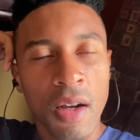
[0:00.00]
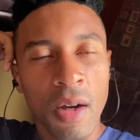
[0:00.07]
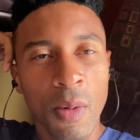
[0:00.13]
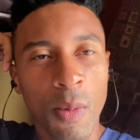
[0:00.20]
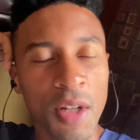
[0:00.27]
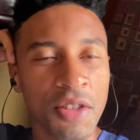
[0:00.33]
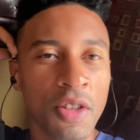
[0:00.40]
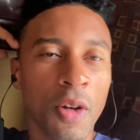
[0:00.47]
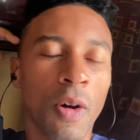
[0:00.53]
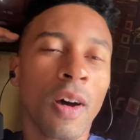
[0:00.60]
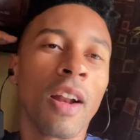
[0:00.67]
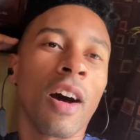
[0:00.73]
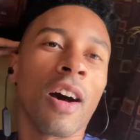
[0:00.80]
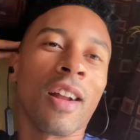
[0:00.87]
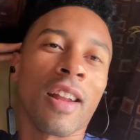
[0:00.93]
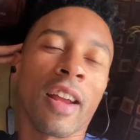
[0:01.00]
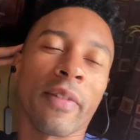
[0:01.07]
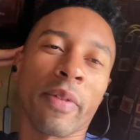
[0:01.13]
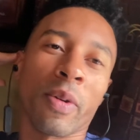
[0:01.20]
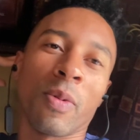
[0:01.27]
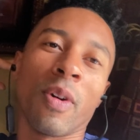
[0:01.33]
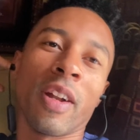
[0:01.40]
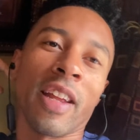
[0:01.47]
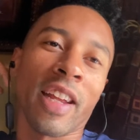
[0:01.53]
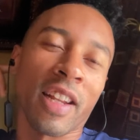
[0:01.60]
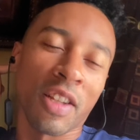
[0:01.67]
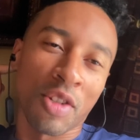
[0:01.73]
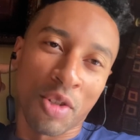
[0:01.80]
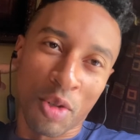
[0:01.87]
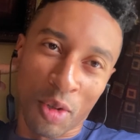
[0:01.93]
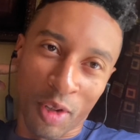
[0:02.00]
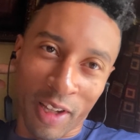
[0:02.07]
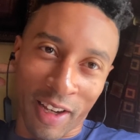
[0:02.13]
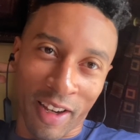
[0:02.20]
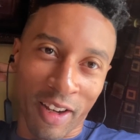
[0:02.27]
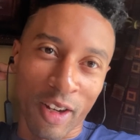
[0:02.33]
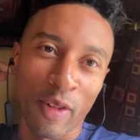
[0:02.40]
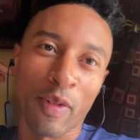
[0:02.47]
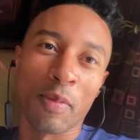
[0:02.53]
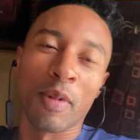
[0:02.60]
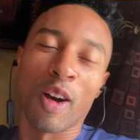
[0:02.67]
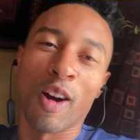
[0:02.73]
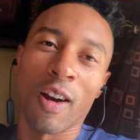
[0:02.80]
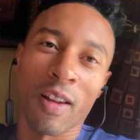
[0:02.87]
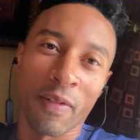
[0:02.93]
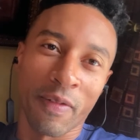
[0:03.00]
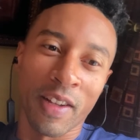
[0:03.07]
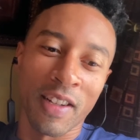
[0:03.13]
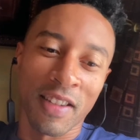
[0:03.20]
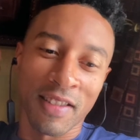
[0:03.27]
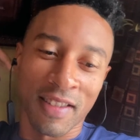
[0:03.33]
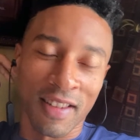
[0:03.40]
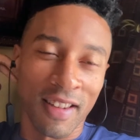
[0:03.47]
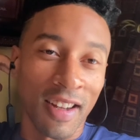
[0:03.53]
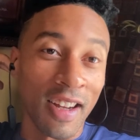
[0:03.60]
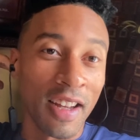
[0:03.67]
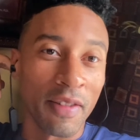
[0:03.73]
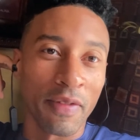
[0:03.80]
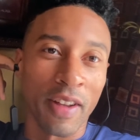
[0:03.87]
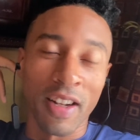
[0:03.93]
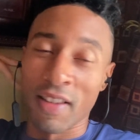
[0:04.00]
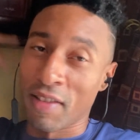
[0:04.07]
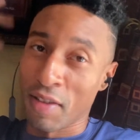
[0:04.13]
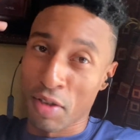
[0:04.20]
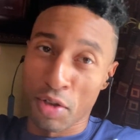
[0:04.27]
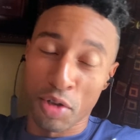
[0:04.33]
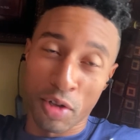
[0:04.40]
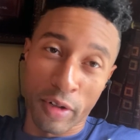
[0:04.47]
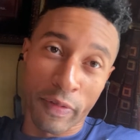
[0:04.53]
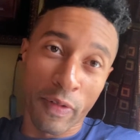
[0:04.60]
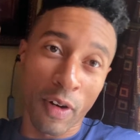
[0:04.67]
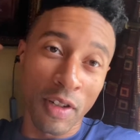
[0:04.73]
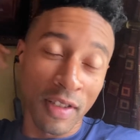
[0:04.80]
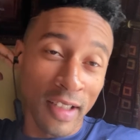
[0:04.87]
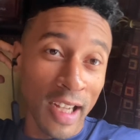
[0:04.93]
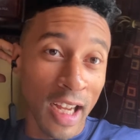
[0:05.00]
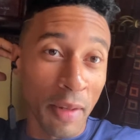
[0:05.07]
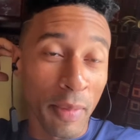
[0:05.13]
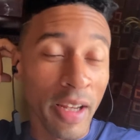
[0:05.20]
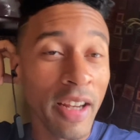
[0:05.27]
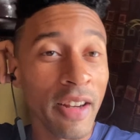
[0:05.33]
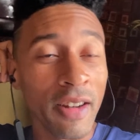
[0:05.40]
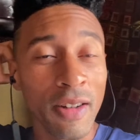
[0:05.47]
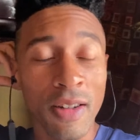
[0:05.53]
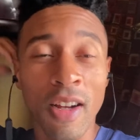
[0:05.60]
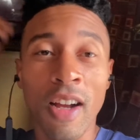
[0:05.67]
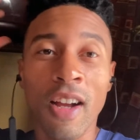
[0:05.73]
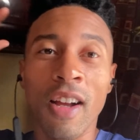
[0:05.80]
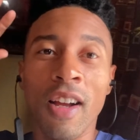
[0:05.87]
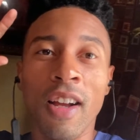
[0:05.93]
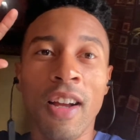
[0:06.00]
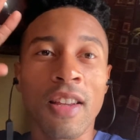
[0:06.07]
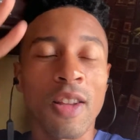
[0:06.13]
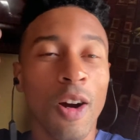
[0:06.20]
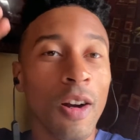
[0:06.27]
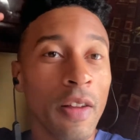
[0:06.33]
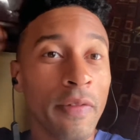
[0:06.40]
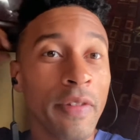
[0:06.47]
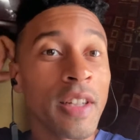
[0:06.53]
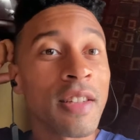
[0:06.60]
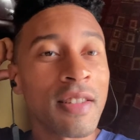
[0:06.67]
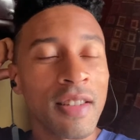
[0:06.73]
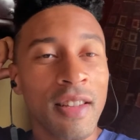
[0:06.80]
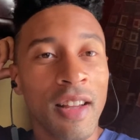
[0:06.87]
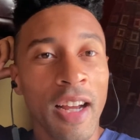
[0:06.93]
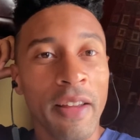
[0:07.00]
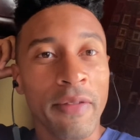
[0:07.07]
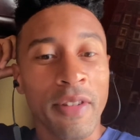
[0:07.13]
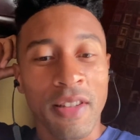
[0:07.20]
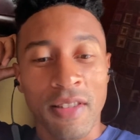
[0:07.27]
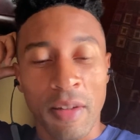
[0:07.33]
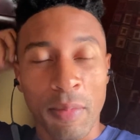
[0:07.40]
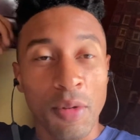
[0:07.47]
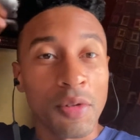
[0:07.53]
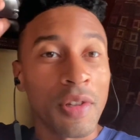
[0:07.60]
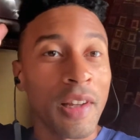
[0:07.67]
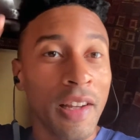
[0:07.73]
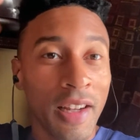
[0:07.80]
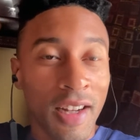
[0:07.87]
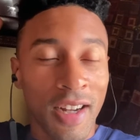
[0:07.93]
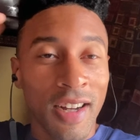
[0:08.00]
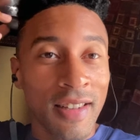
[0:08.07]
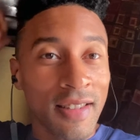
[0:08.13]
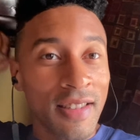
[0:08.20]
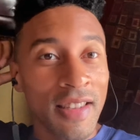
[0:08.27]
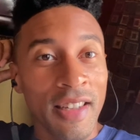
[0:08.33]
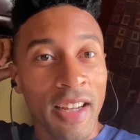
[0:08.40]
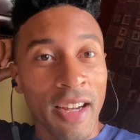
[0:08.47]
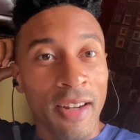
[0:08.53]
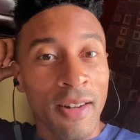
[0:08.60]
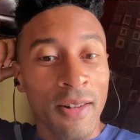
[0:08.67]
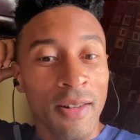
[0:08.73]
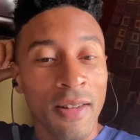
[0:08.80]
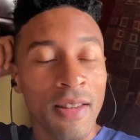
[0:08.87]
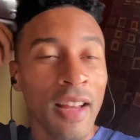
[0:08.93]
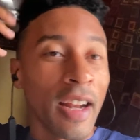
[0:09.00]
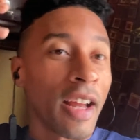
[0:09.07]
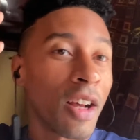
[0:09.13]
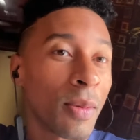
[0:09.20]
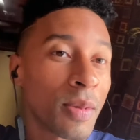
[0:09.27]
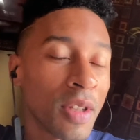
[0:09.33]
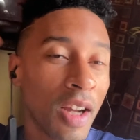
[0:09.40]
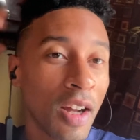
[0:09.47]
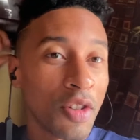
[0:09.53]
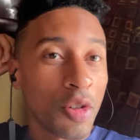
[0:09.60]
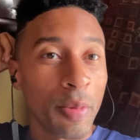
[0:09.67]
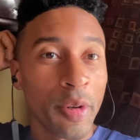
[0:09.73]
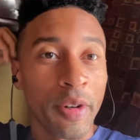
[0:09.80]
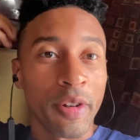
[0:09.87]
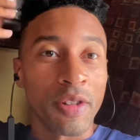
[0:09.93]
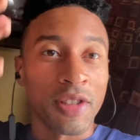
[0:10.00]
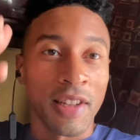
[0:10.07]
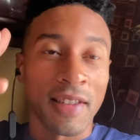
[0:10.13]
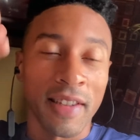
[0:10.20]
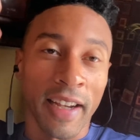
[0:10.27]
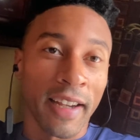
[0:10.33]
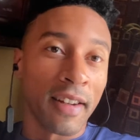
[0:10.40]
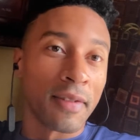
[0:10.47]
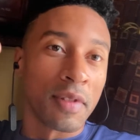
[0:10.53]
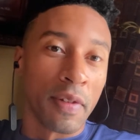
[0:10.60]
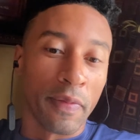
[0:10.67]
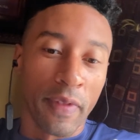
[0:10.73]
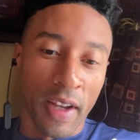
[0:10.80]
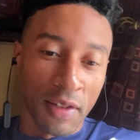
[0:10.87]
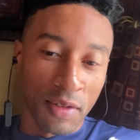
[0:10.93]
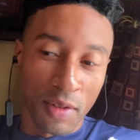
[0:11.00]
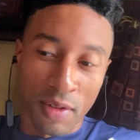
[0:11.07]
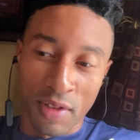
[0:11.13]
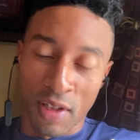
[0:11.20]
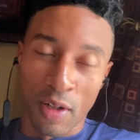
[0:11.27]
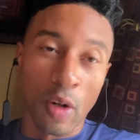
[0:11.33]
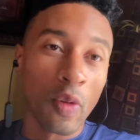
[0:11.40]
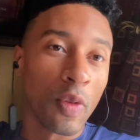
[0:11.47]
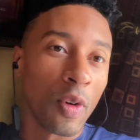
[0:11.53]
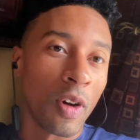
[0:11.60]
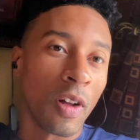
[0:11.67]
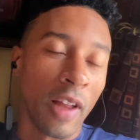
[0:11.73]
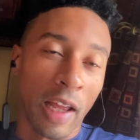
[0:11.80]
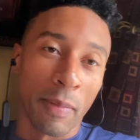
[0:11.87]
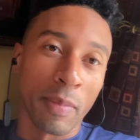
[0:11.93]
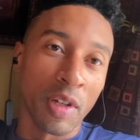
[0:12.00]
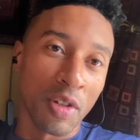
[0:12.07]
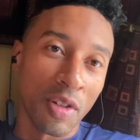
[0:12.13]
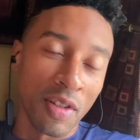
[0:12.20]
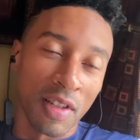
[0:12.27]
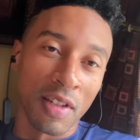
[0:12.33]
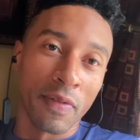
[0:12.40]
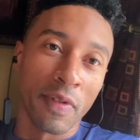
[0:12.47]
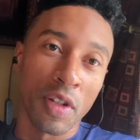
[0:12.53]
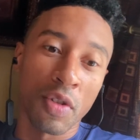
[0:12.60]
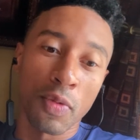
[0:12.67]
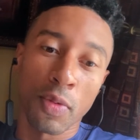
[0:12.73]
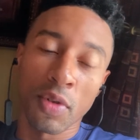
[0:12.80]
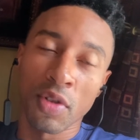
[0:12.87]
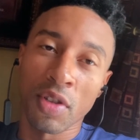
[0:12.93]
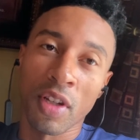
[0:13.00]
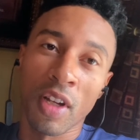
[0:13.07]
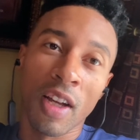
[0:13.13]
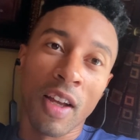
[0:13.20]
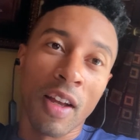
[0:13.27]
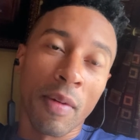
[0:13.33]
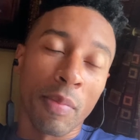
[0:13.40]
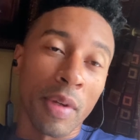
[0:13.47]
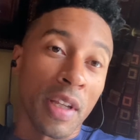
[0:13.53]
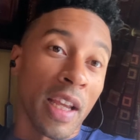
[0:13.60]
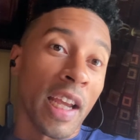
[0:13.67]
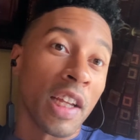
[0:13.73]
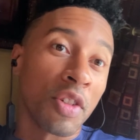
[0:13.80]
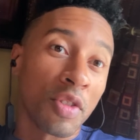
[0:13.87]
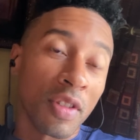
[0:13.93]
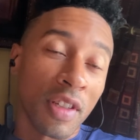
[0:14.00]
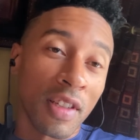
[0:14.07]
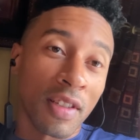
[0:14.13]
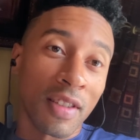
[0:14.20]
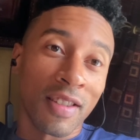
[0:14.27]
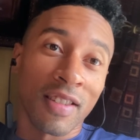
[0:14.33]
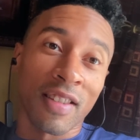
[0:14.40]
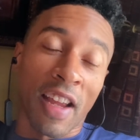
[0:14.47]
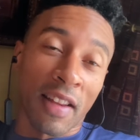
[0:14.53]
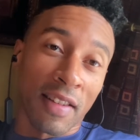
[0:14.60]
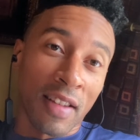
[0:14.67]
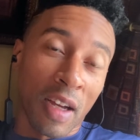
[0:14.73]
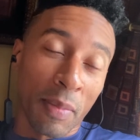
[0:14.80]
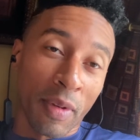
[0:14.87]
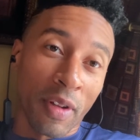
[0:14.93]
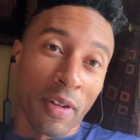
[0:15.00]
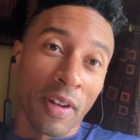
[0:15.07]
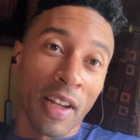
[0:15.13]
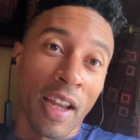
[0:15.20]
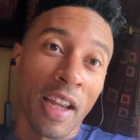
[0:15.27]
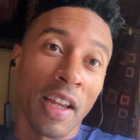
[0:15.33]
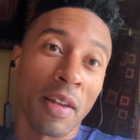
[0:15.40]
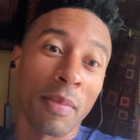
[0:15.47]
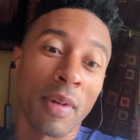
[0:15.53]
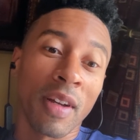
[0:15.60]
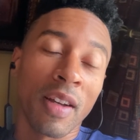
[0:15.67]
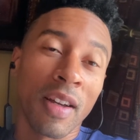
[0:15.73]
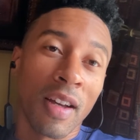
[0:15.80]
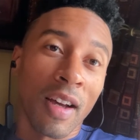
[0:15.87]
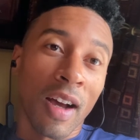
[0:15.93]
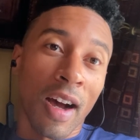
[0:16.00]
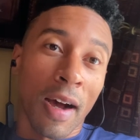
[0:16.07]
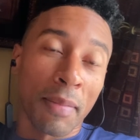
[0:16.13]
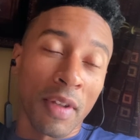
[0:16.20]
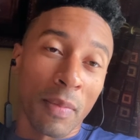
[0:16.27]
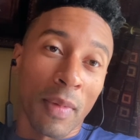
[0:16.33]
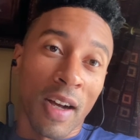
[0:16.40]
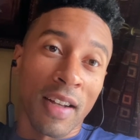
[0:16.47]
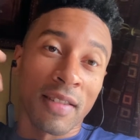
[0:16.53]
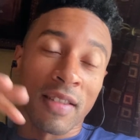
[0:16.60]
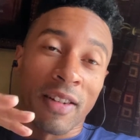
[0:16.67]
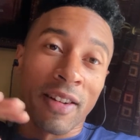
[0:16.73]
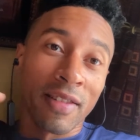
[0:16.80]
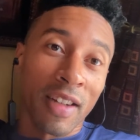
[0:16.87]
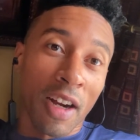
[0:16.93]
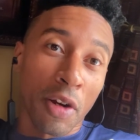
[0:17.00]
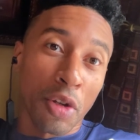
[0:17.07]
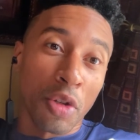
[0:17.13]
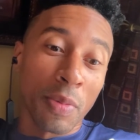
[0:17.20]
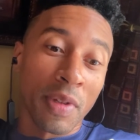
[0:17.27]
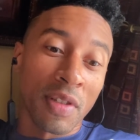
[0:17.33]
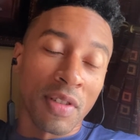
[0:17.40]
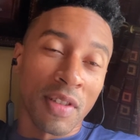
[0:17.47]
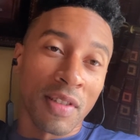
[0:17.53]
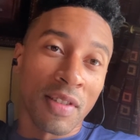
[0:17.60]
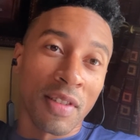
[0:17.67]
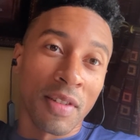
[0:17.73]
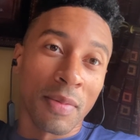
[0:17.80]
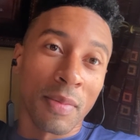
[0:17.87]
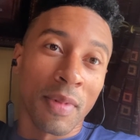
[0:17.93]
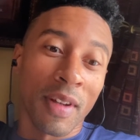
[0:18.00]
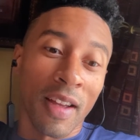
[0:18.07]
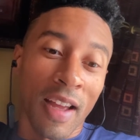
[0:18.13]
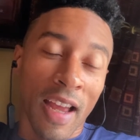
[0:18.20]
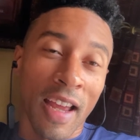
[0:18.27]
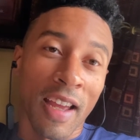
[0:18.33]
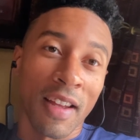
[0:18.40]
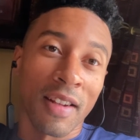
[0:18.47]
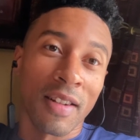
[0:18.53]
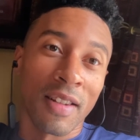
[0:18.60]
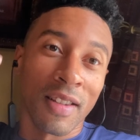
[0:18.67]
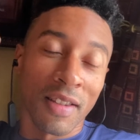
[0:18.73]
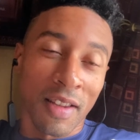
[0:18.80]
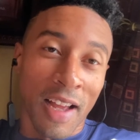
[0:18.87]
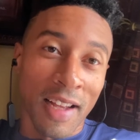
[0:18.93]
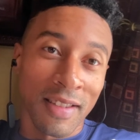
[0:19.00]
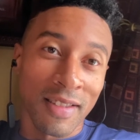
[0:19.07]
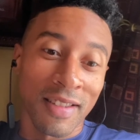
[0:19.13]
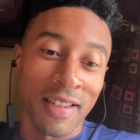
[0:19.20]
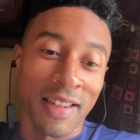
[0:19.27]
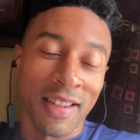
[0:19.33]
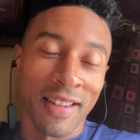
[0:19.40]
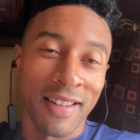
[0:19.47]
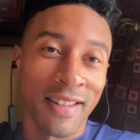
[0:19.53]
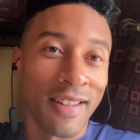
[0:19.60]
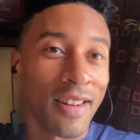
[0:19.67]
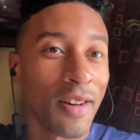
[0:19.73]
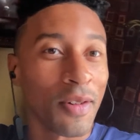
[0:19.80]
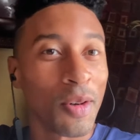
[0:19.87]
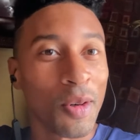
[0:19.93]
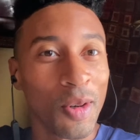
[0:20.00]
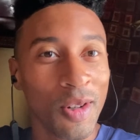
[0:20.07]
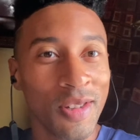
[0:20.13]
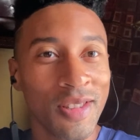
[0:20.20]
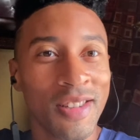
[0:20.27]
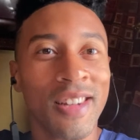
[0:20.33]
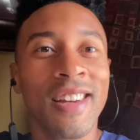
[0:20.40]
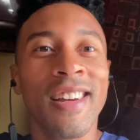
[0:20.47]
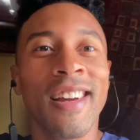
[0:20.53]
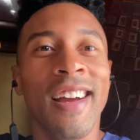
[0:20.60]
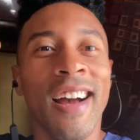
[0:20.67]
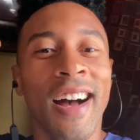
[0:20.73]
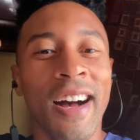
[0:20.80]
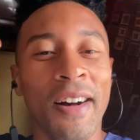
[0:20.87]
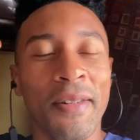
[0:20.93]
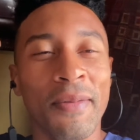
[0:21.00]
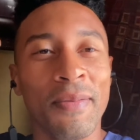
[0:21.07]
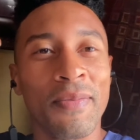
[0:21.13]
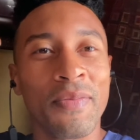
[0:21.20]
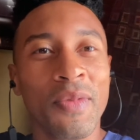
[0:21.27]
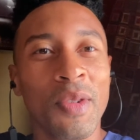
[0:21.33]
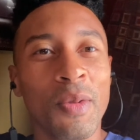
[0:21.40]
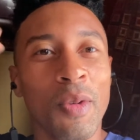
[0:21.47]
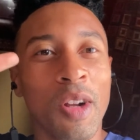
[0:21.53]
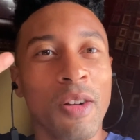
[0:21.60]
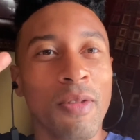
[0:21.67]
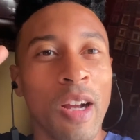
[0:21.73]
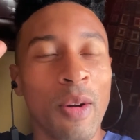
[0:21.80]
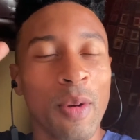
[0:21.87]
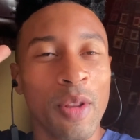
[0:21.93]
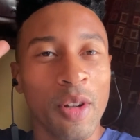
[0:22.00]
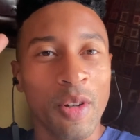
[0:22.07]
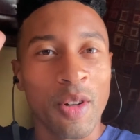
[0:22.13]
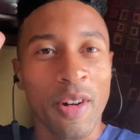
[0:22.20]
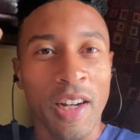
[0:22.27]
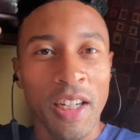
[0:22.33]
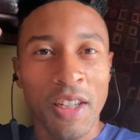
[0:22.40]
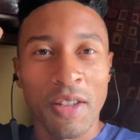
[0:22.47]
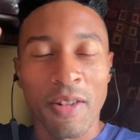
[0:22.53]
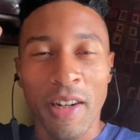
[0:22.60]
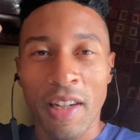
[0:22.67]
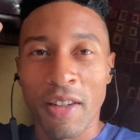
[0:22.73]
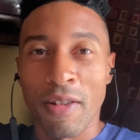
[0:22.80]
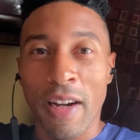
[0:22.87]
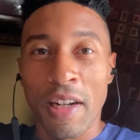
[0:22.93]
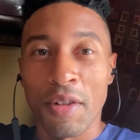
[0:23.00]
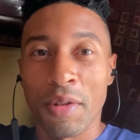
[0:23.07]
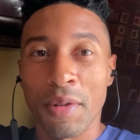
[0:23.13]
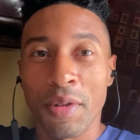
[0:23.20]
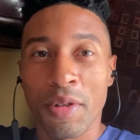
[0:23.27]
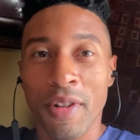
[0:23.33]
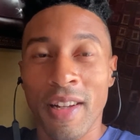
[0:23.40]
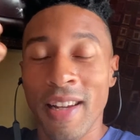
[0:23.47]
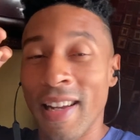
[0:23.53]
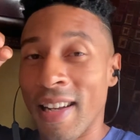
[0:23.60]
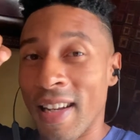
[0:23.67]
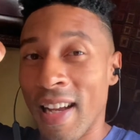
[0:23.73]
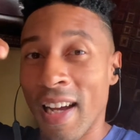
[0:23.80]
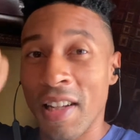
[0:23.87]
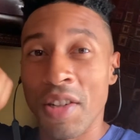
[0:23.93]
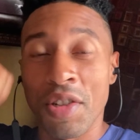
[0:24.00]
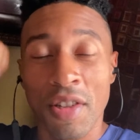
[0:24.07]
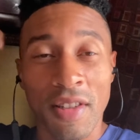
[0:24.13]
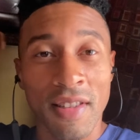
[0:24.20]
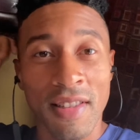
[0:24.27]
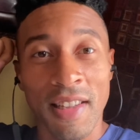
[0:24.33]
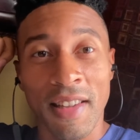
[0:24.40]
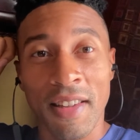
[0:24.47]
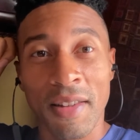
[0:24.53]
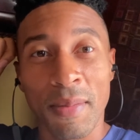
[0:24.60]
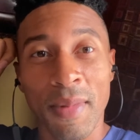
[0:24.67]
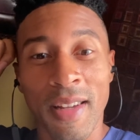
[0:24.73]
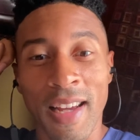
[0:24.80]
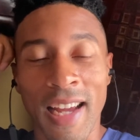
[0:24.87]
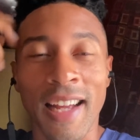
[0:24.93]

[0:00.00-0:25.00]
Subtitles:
What's going on, everyone? It is Julian here from the Art of Fitness and Life, and if this is your first time here, the Art of Fitness and Life is a boutique concierge that helps entrepreneurs, executives, investors, and overall ambitious individuals be ageless, stay at the top of their game, optimize their entire human system, and lastly, of course, run around with their great-grandchildren and not just see them.